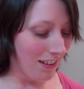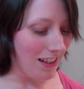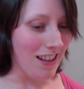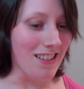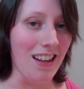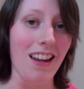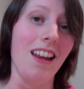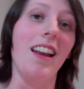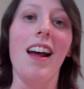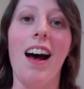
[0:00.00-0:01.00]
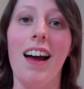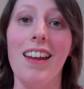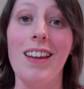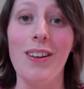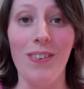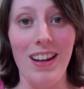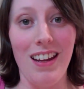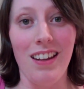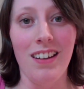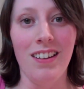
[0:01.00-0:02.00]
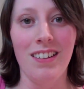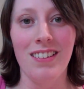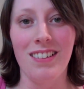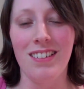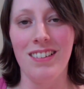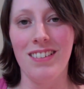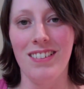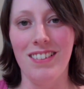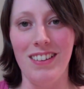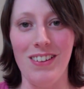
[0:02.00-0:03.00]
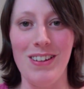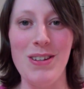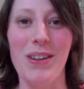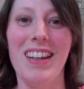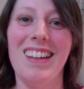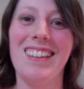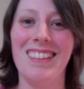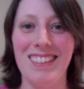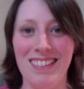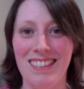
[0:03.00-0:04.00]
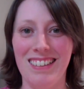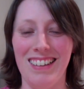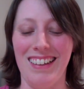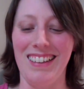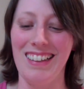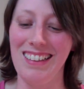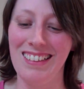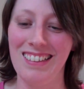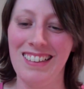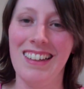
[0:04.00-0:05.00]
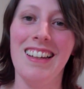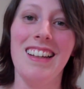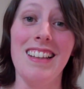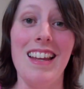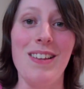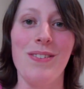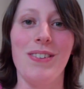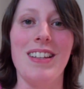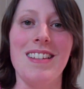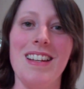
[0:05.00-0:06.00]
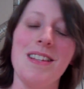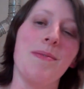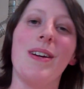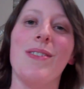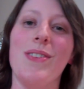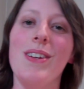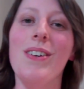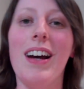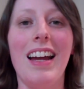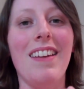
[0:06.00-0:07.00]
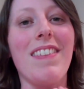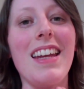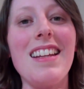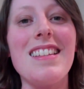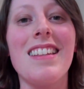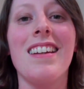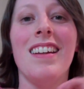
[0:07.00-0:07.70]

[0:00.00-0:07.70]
They say it and I agree. You can do it. Alright. Thanks for listening to my review. I am Kate.